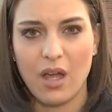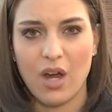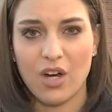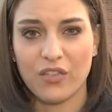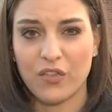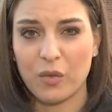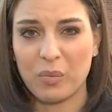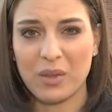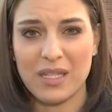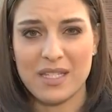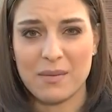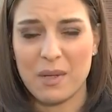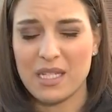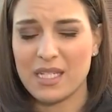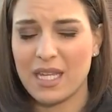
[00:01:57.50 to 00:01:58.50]
Hartford
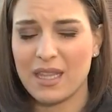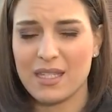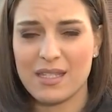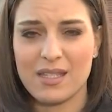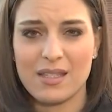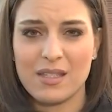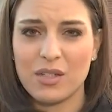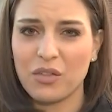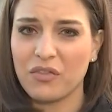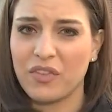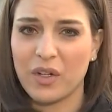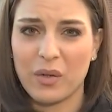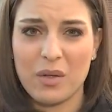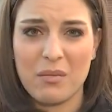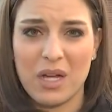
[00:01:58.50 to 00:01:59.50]
police maintain this is still
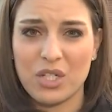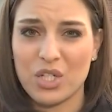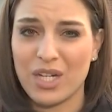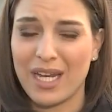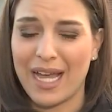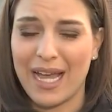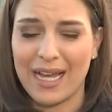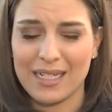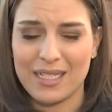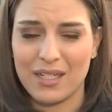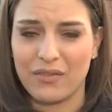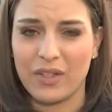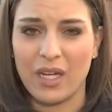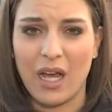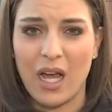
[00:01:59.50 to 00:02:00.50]
very much an
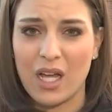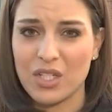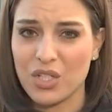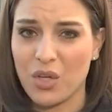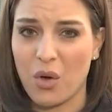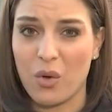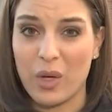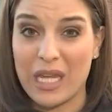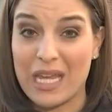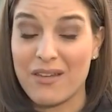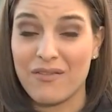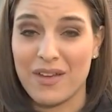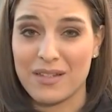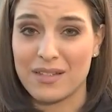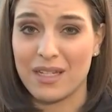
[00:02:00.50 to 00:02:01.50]
active and ongoing
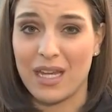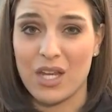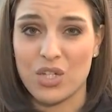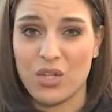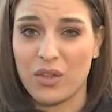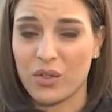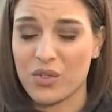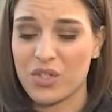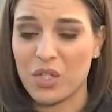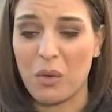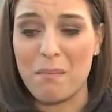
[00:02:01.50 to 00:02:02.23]
investigation. There are still